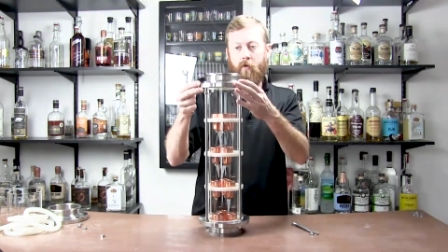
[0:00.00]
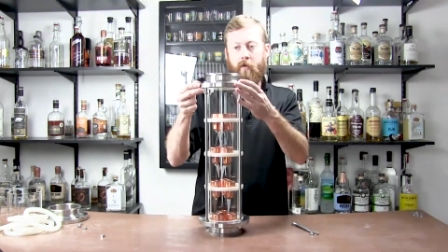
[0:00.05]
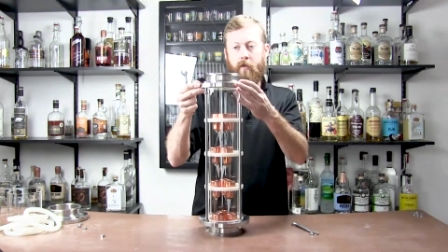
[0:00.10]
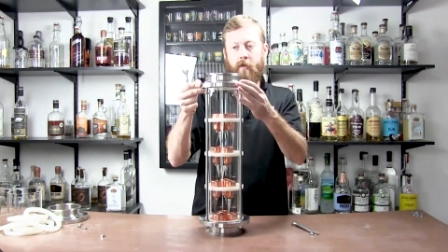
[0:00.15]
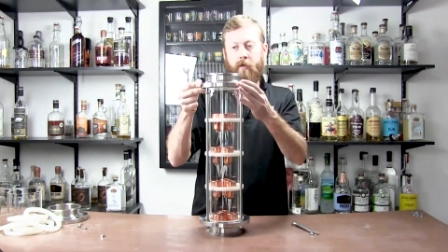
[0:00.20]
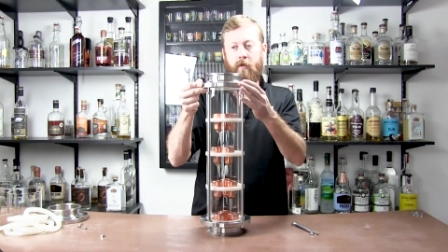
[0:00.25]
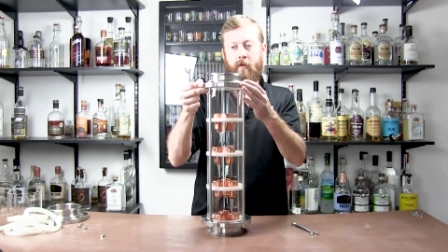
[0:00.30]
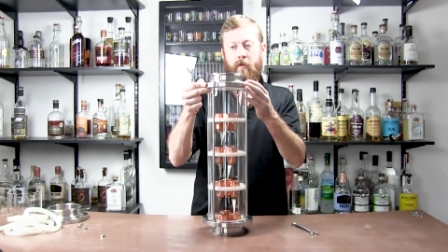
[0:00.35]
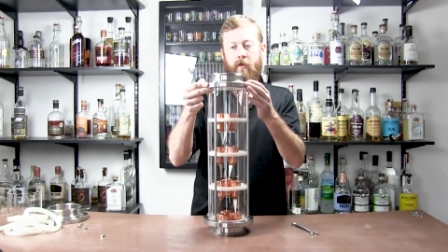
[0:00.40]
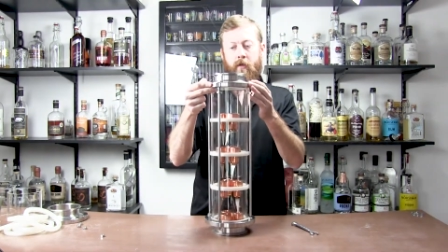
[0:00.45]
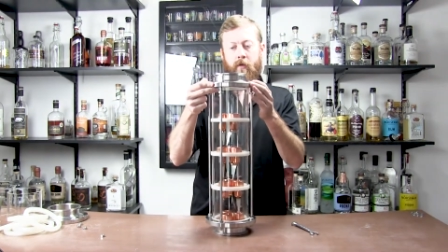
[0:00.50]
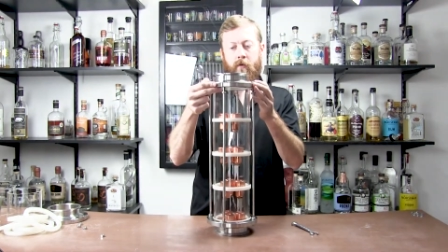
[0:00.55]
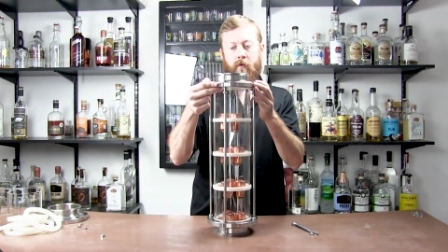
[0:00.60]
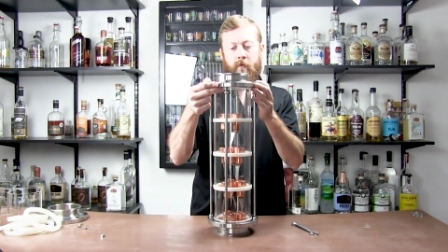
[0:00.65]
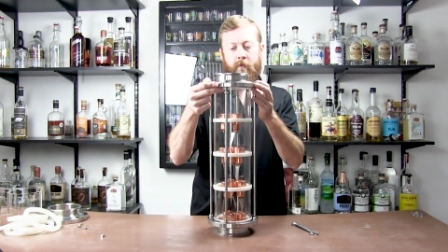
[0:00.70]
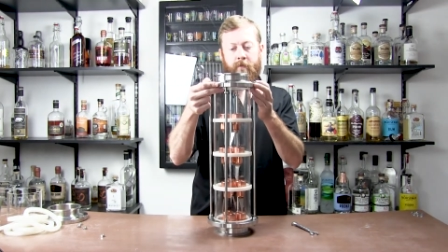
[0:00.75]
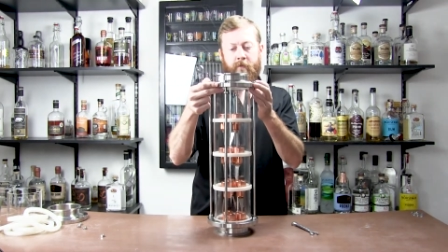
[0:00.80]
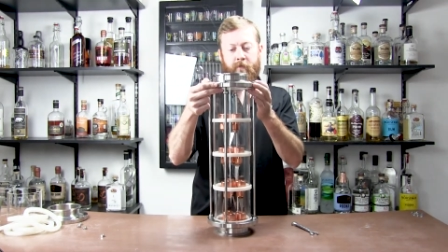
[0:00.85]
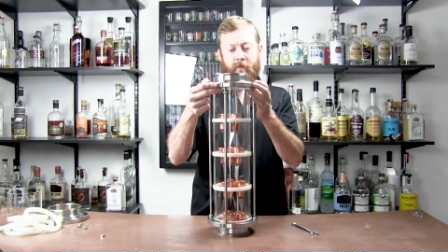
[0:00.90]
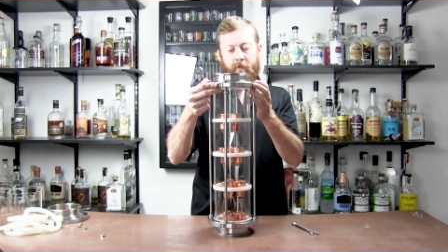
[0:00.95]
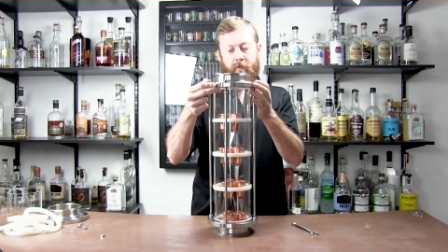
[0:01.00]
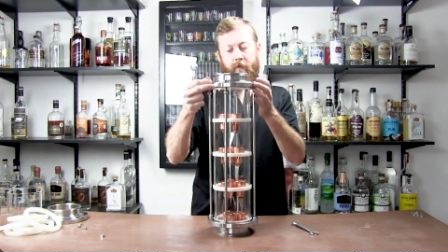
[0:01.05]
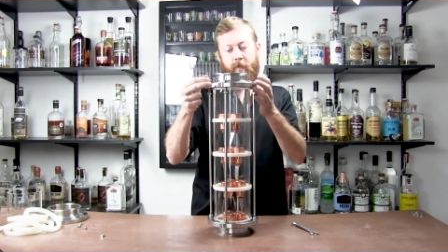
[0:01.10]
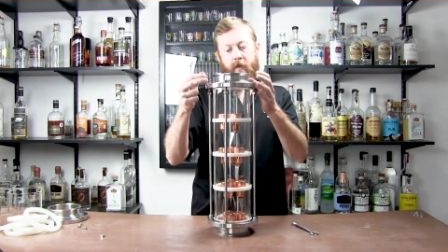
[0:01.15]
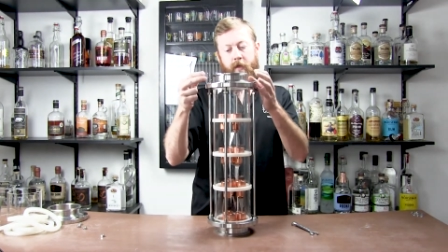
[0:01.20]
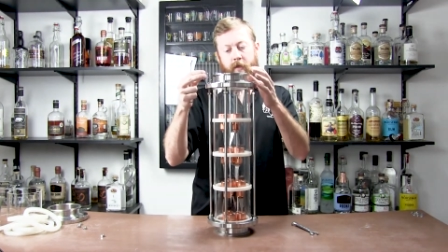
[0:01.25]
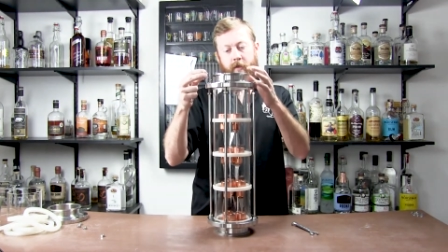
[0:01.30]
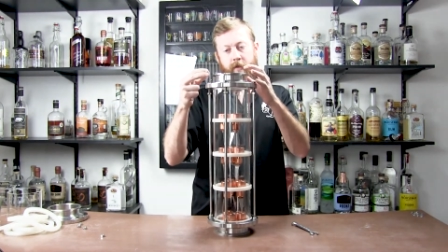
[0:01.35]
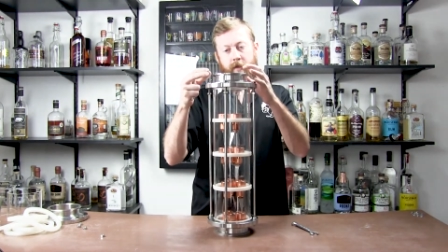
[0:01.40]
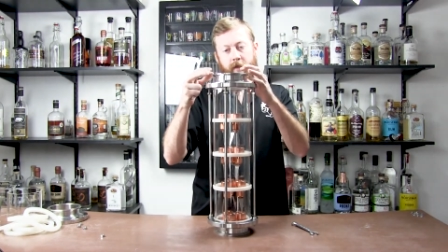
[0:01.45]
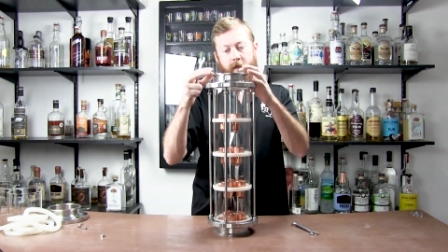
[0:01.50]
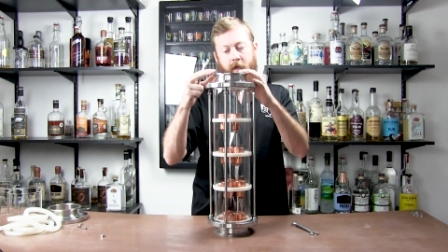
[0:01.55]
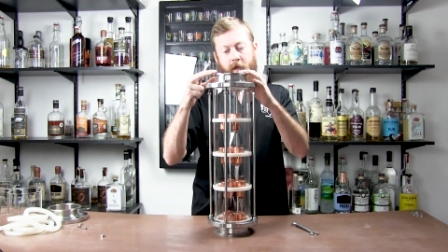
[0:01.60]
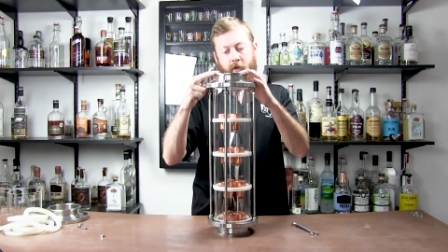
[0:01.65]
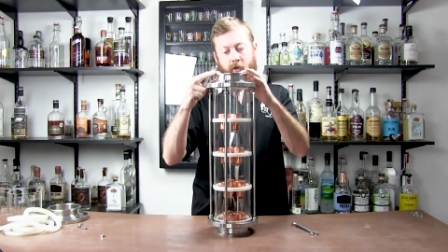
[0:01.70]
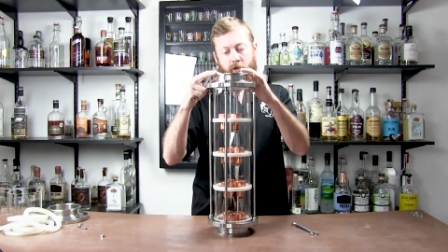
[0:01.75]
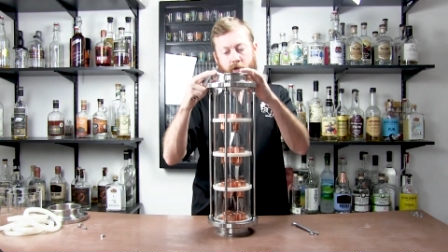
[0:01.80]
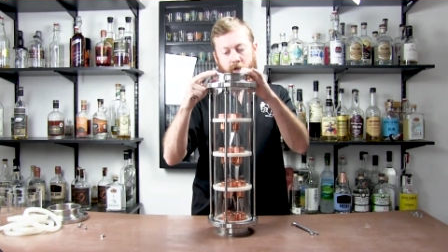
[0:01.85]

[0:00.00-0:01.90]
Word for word: we're looking to do is again,